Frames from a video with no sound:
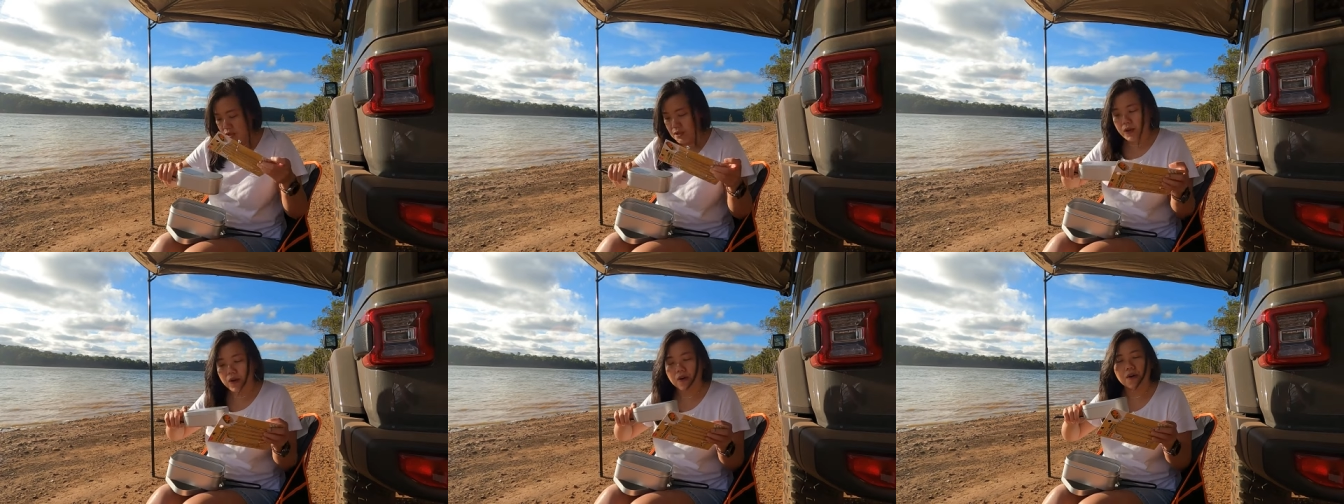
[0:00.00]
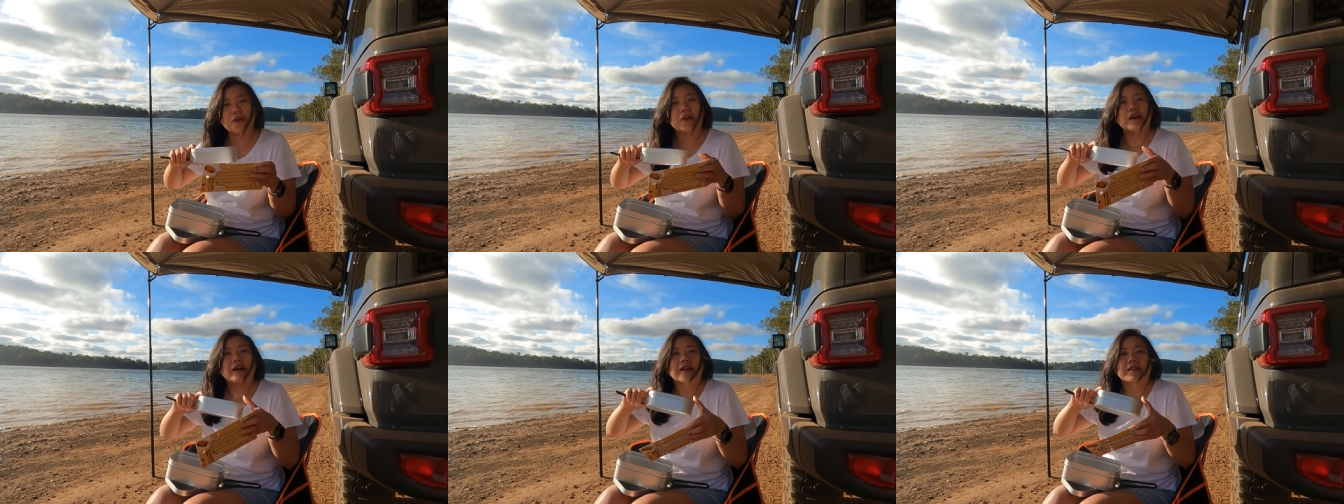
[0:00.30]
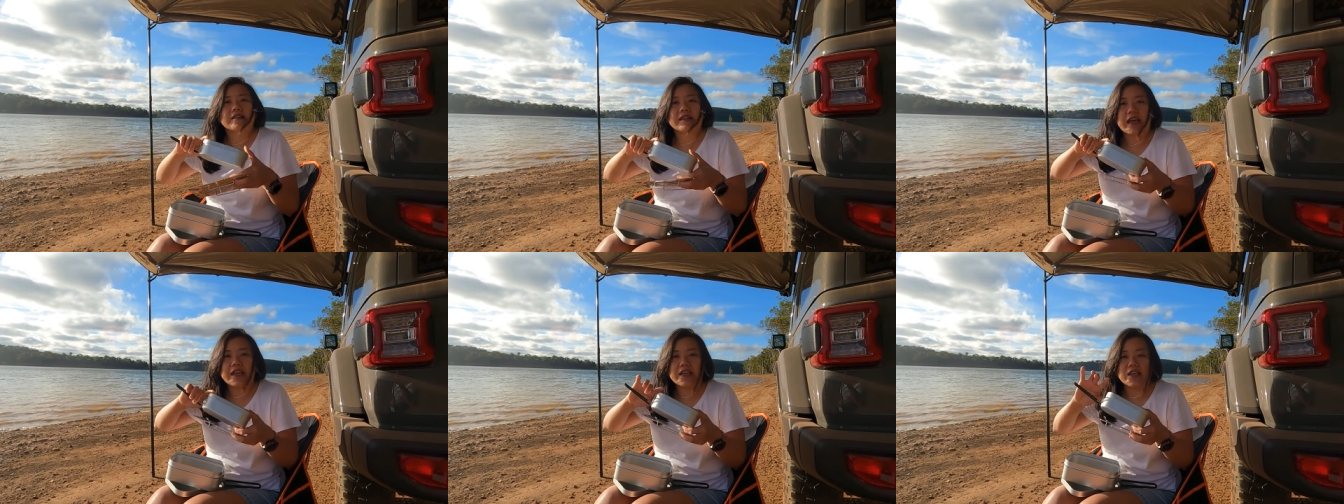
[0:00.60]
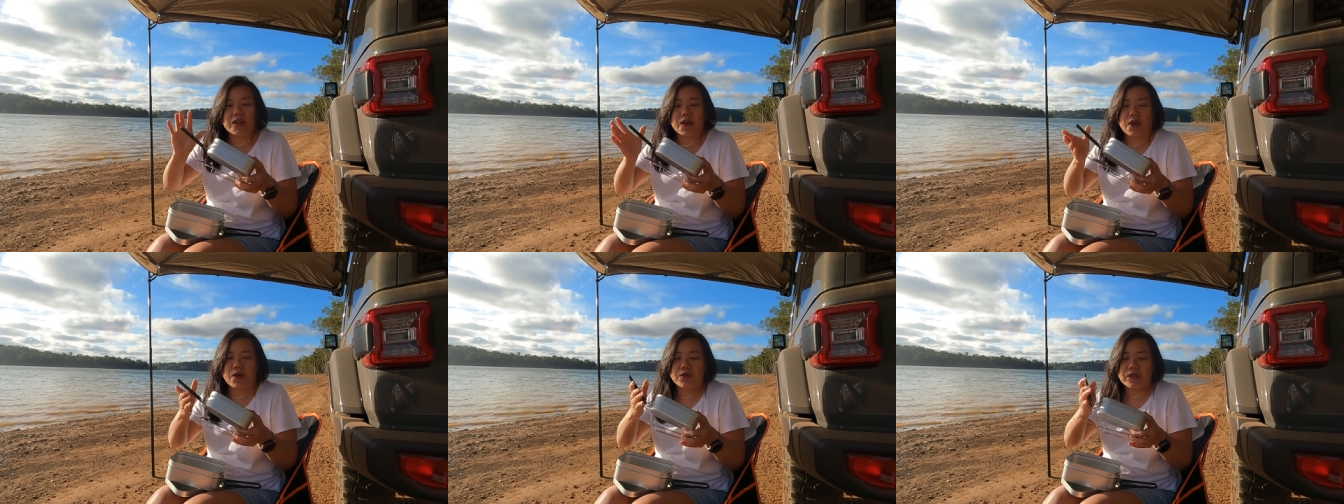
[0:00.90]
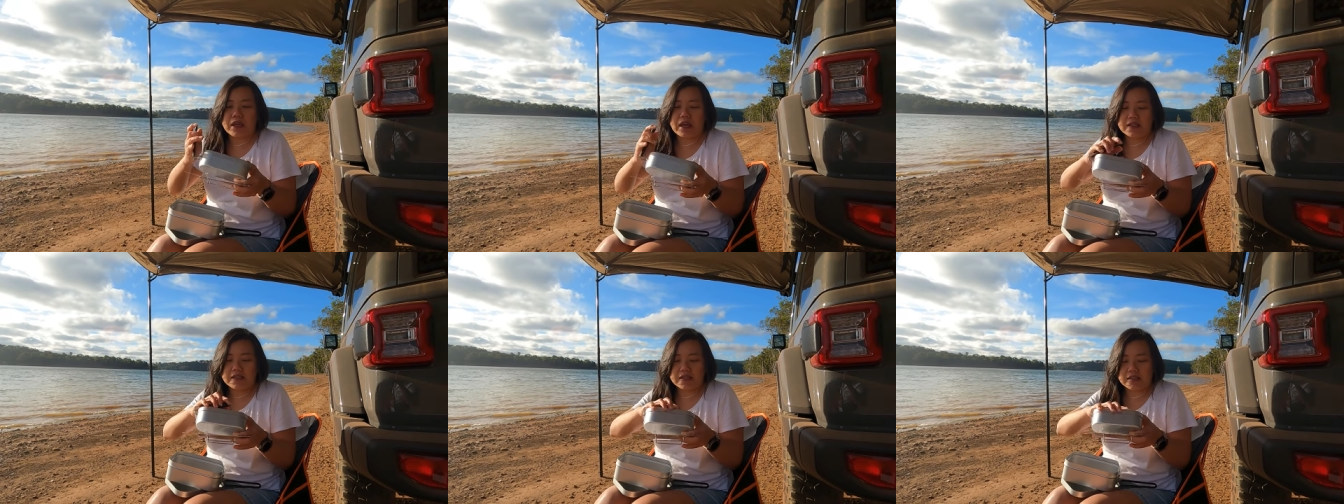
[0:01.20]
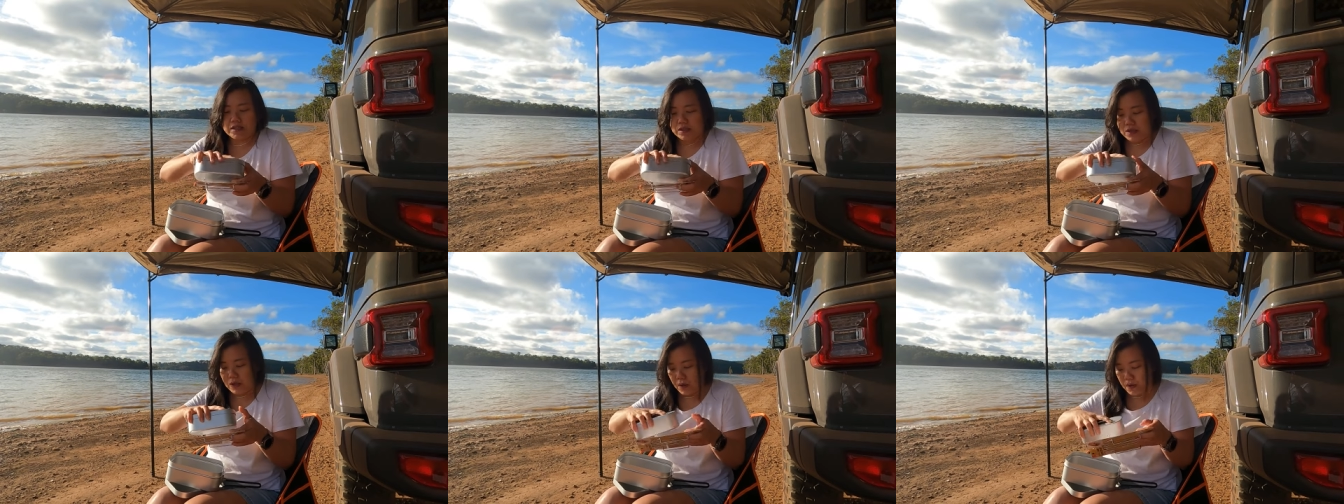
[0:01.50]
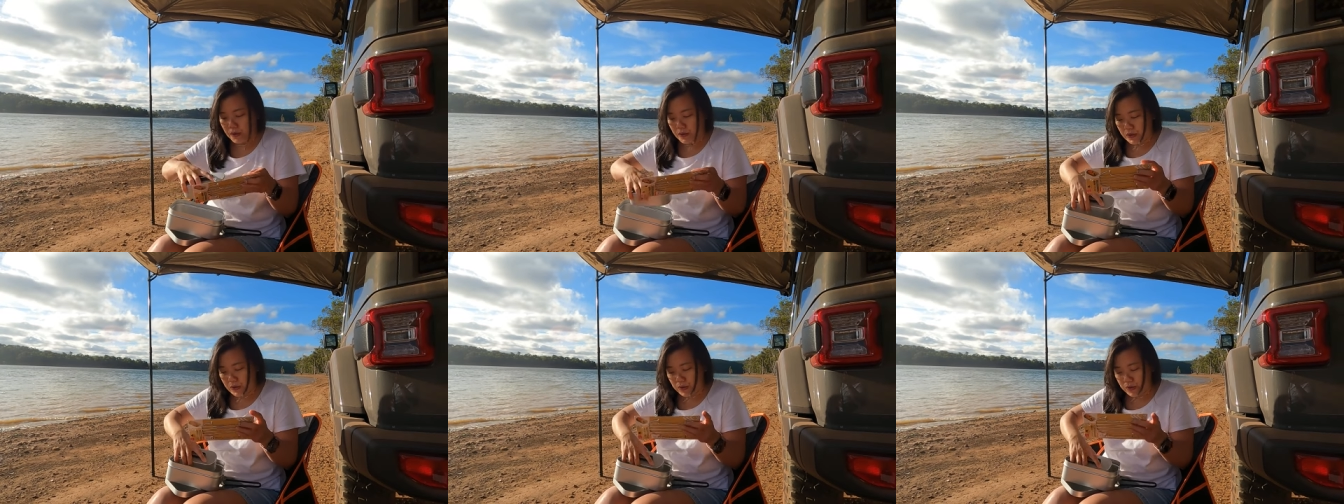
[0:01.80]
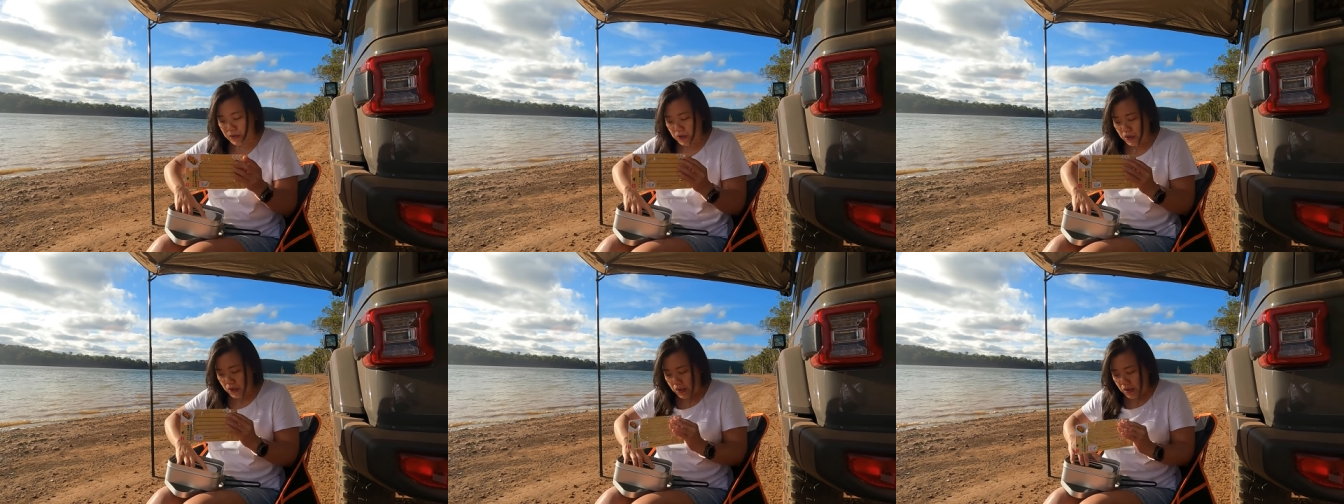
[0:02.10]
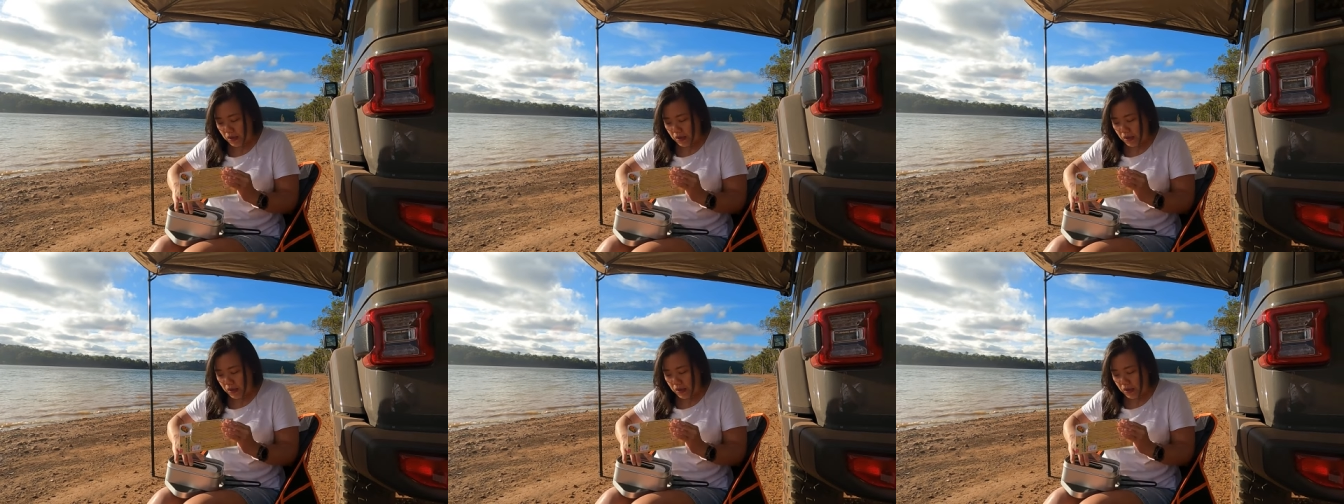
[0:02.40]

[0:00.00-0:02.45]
So there you go, that's those